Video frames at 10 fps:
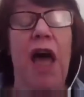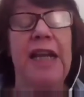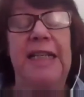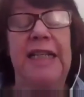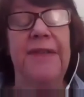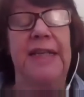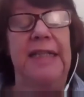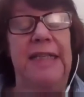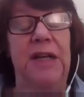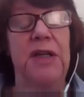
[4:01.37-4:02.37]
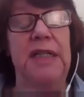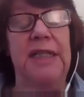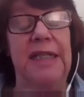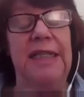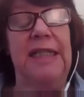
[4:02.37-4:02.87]
TV
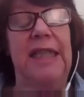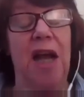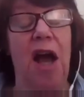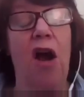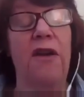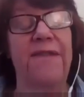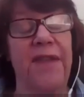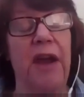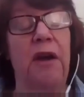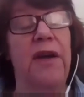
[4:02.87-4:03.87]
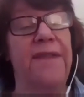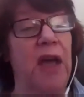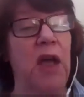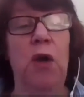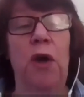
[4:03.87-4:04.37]
series that are very,
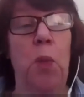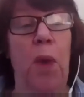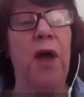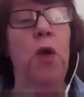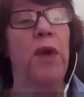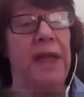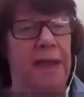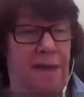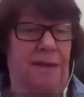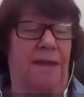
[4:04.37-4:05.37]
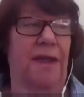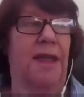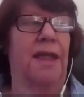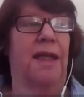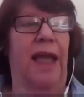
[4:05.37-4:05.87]
very well written
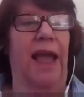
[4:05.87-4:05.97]
and